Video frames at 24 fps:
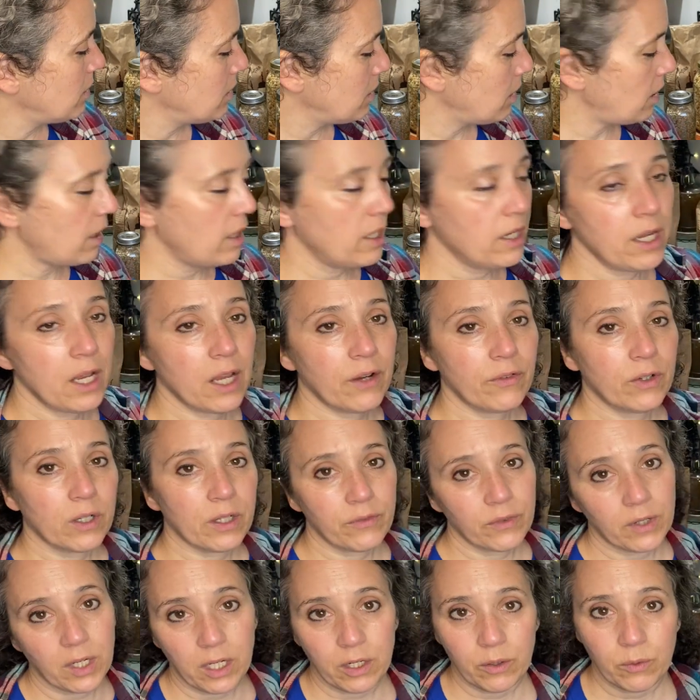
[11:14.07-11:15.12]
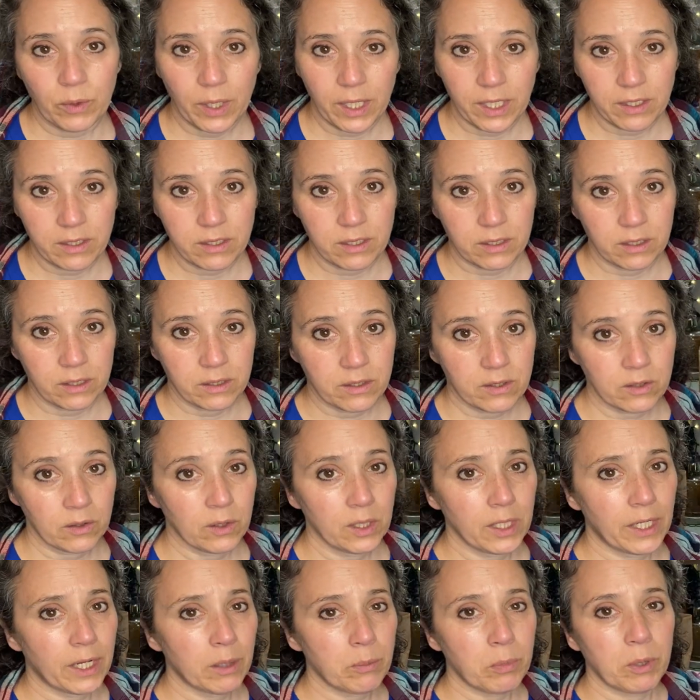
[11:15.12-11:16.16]
and never have gone rancid. So a
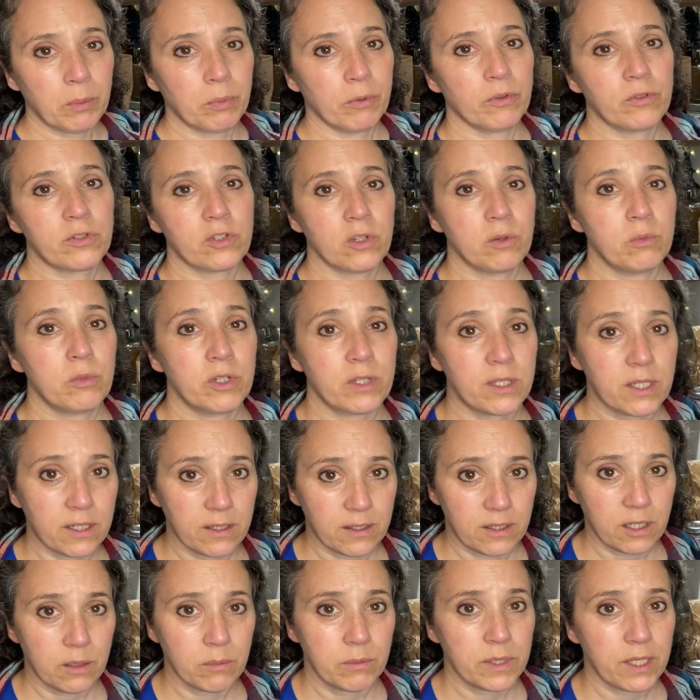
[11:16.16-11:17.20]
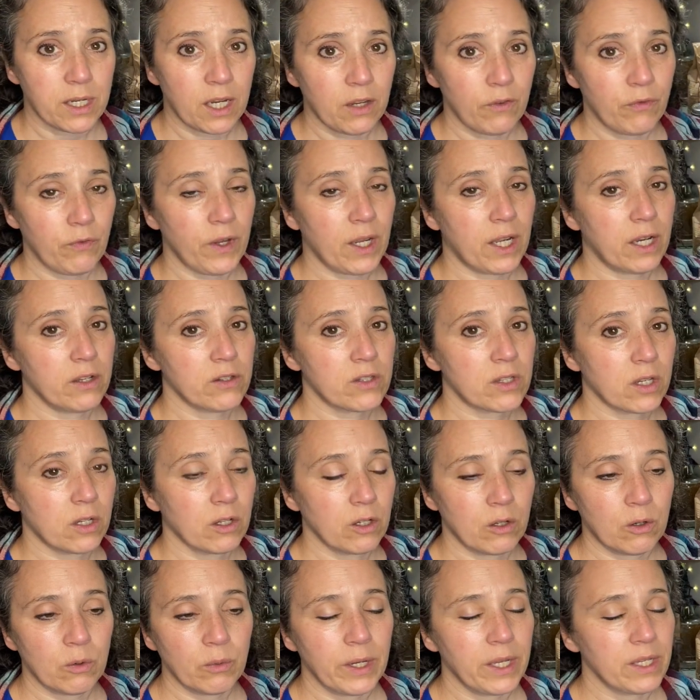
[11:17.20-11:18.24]
lot of people assume just because something's high fat, it's going
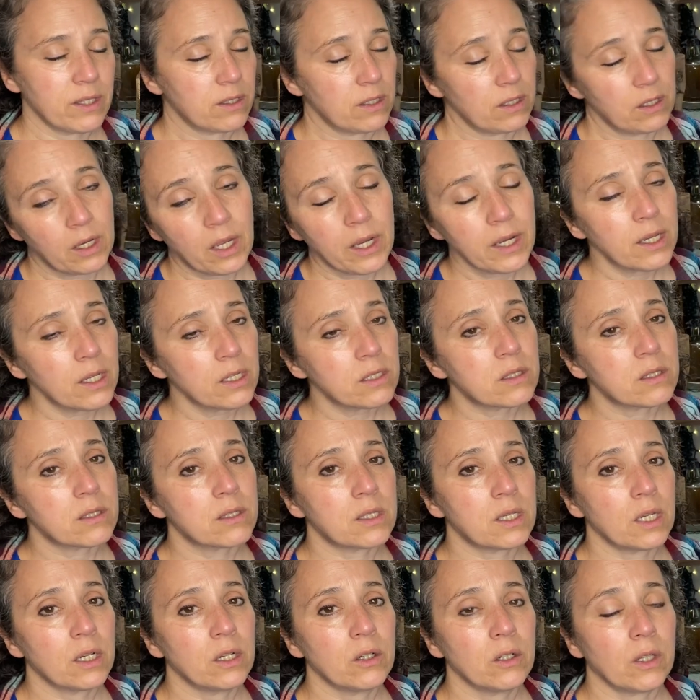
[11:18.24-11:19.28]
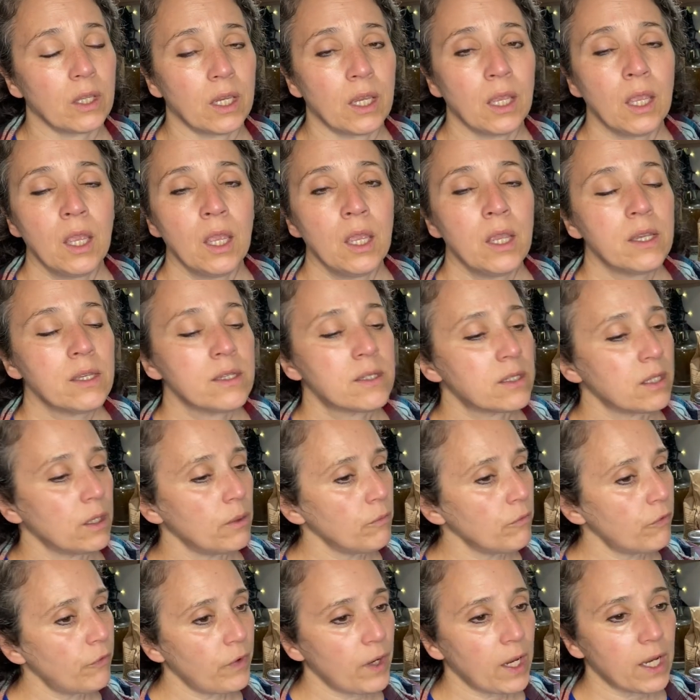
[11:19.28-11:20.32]
to go rancid. Not necessarily.
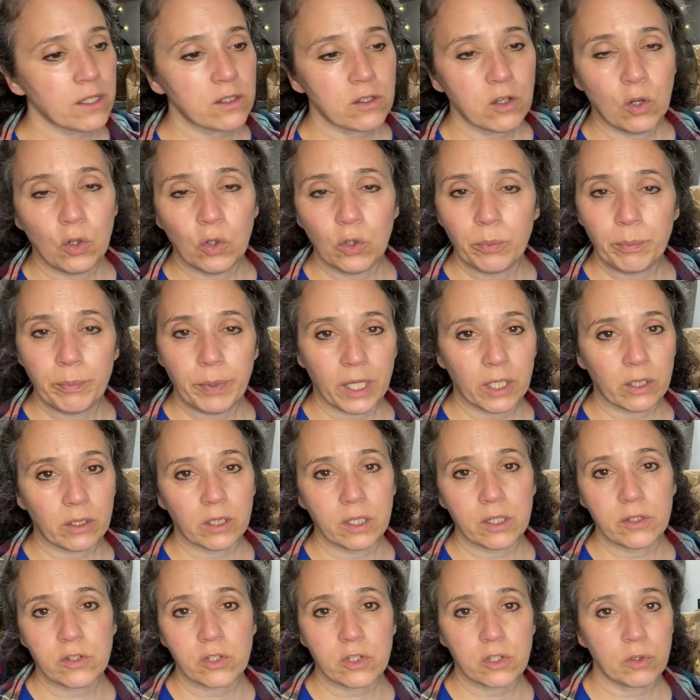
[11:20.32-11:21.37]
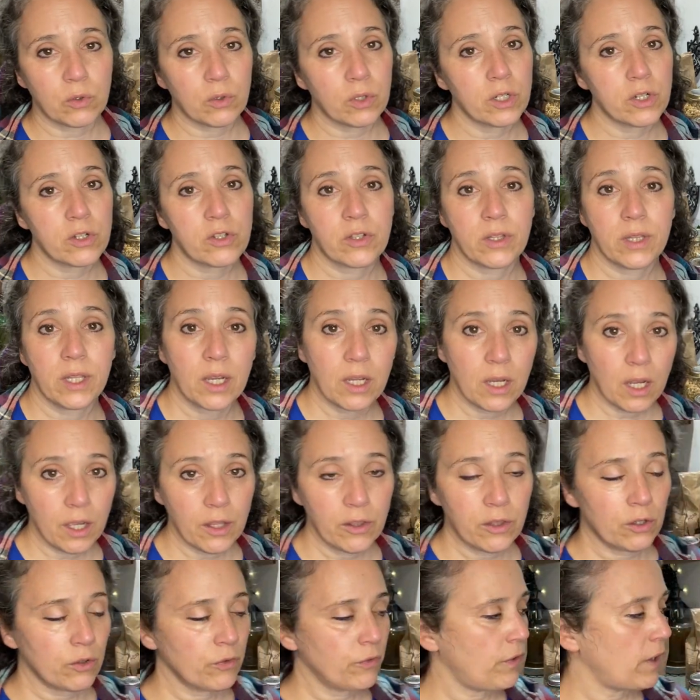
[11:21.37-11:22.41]
Some fats hold better in storage than
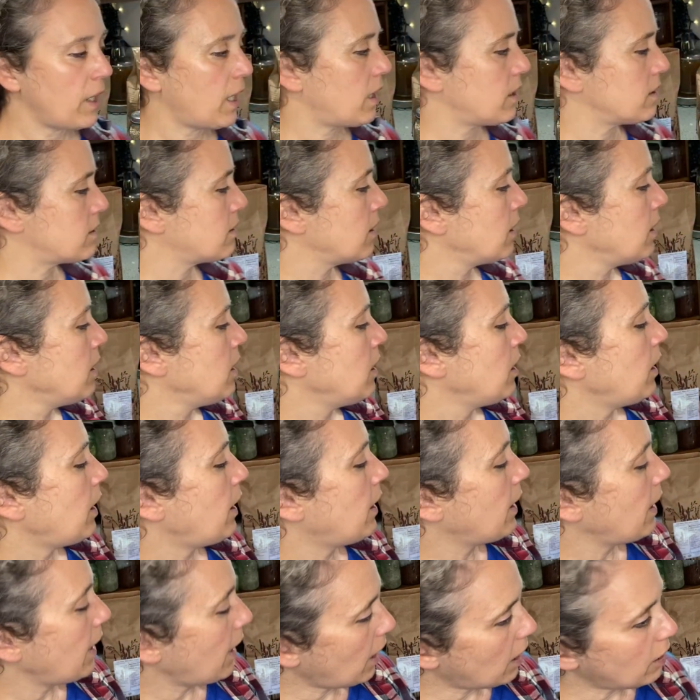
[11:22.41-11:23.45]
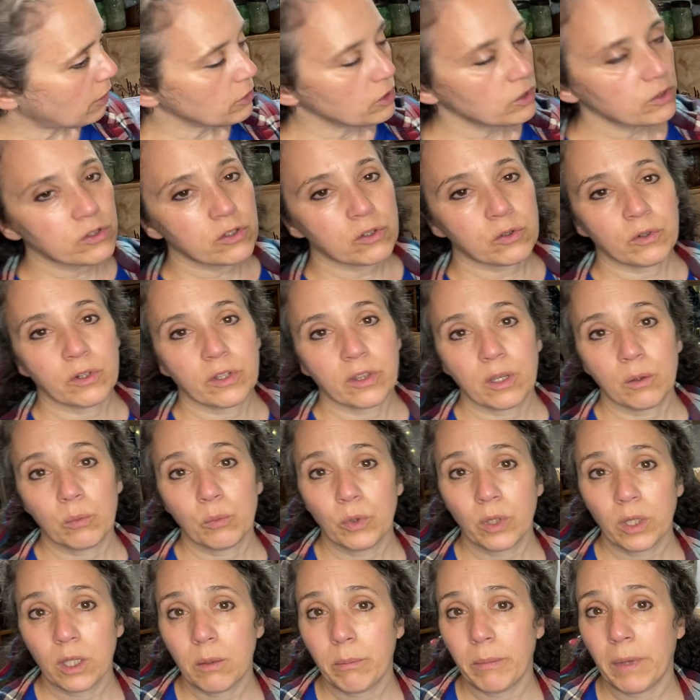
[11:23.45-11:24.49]
other fats and how you store them
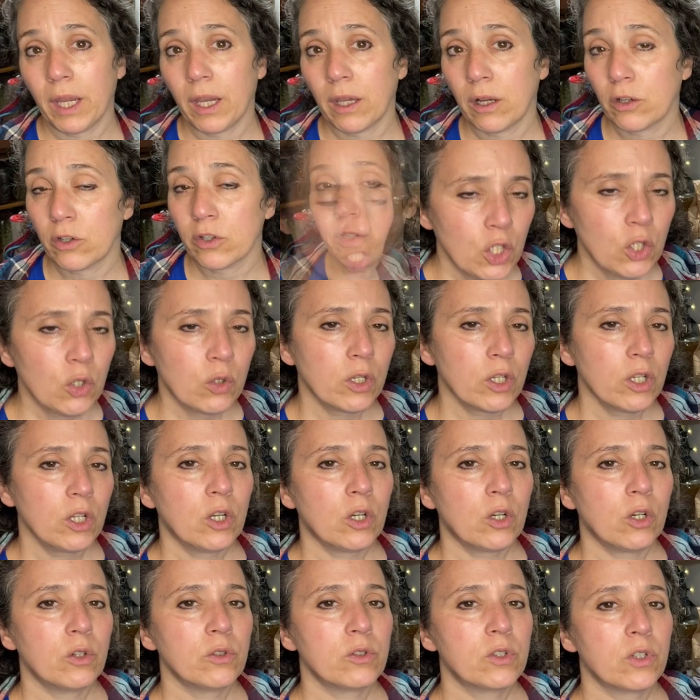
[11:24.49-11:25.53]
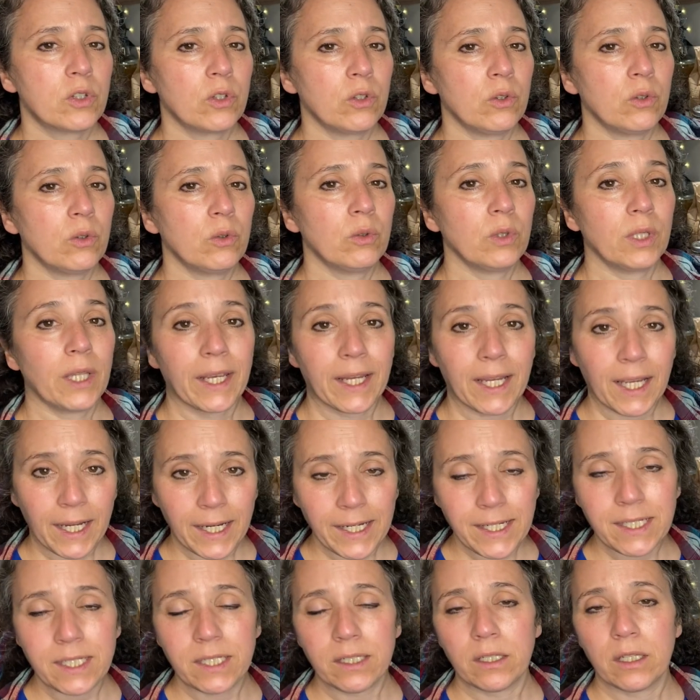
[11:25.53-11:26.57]
really matters. You can go to, like
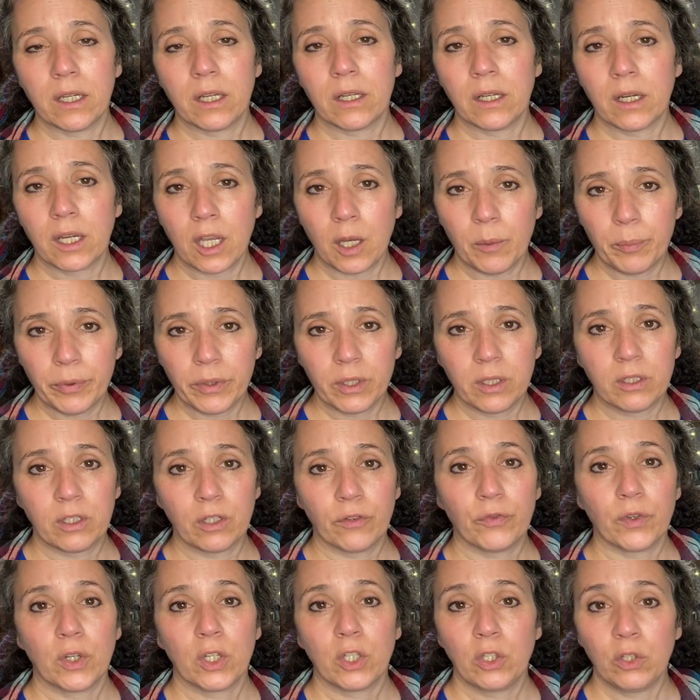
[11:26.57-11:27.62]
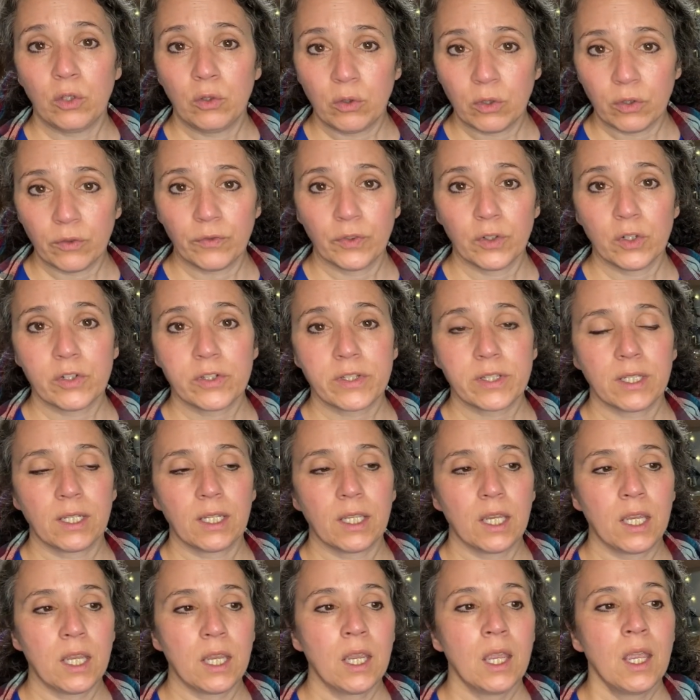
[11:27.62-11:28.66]
I did, a couple of different
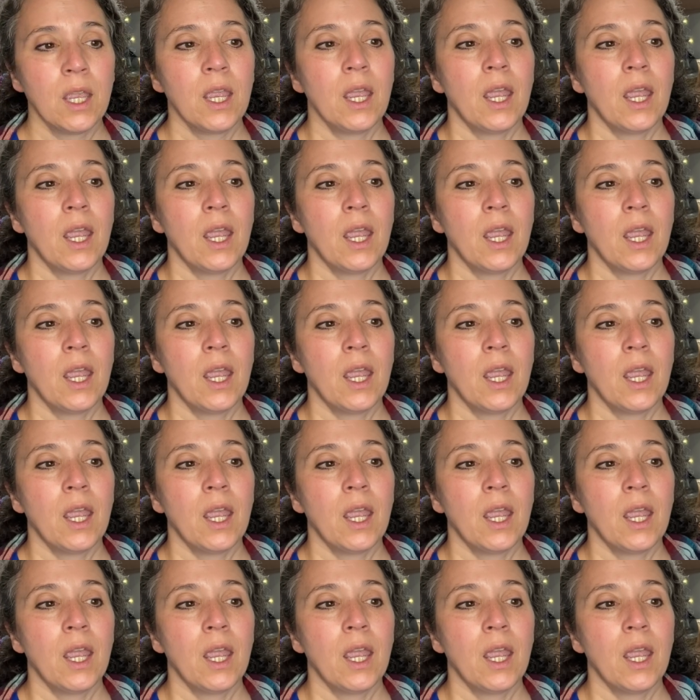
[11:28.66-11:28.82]
university